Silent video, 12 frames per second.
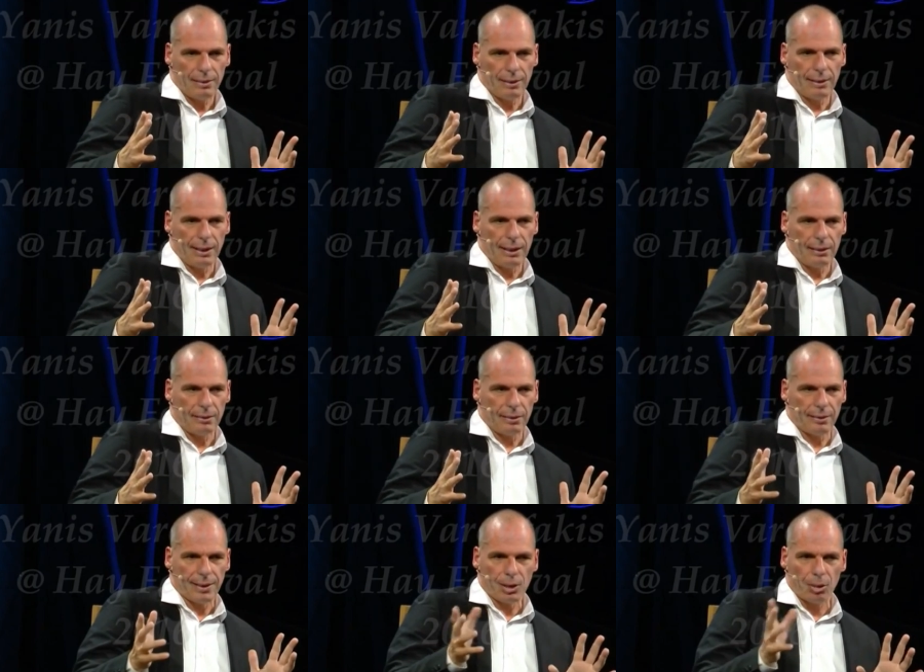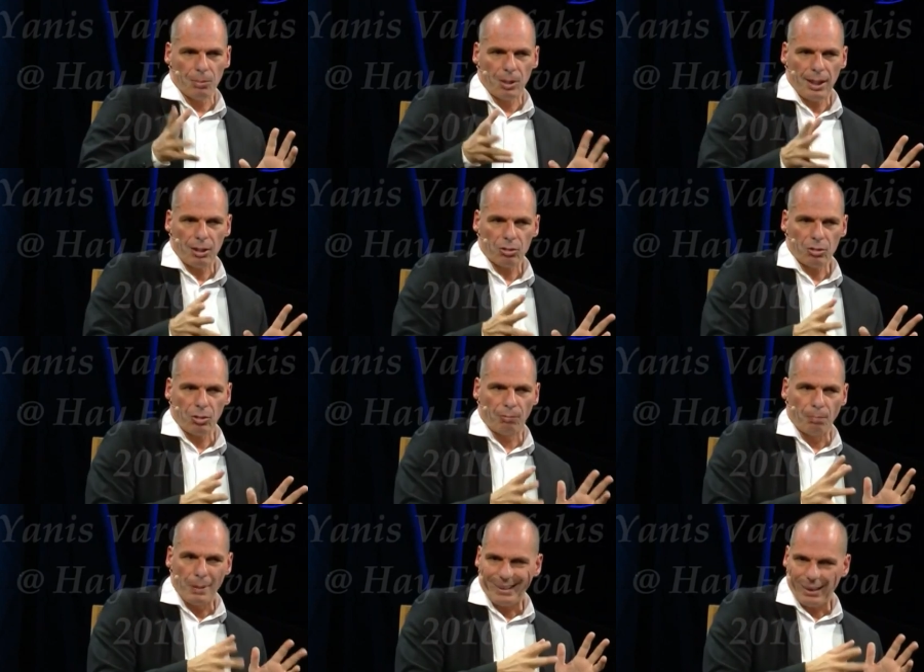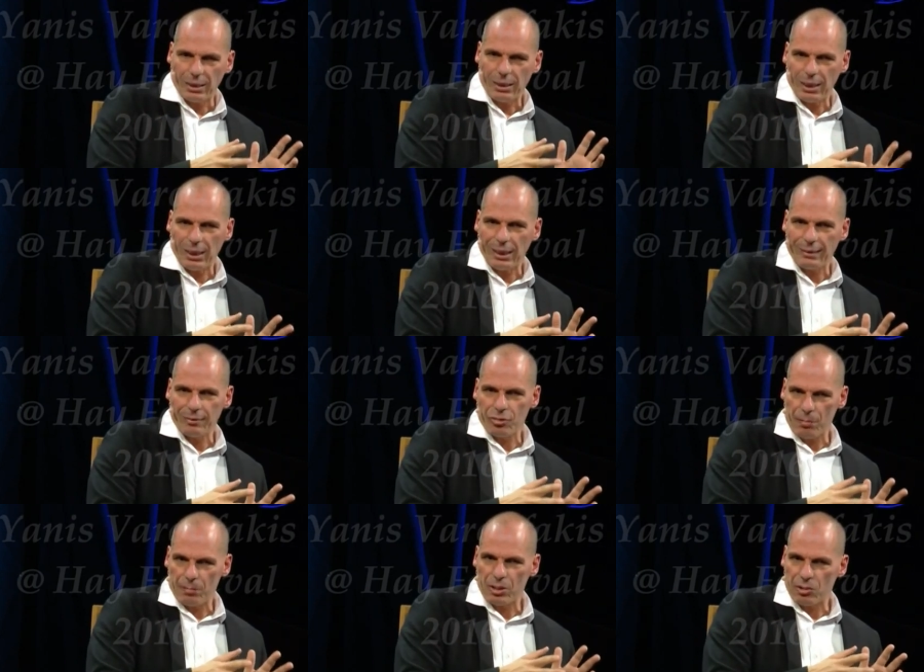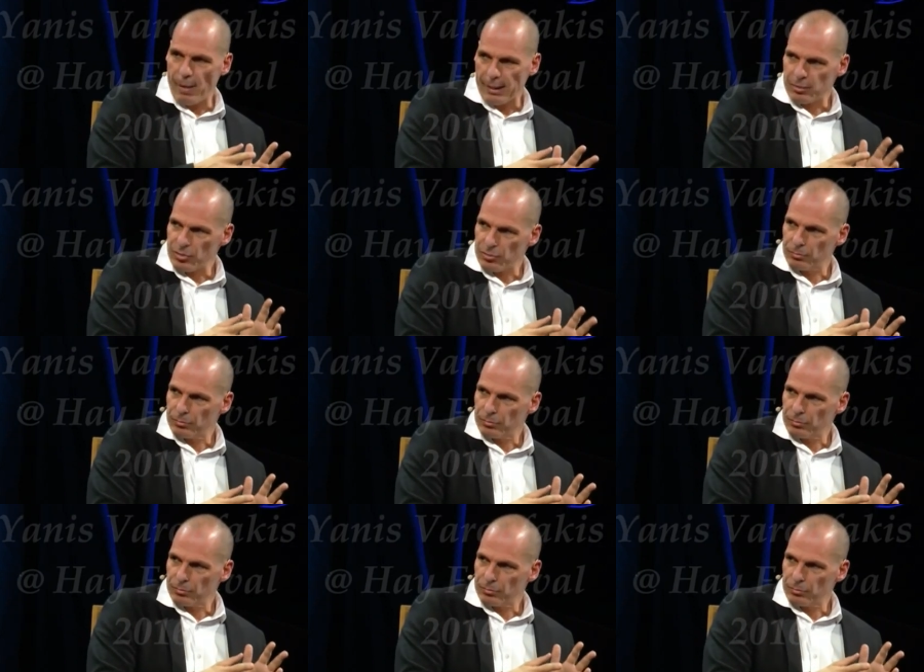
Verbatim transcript: the greater the accumulation of money in Germany's banks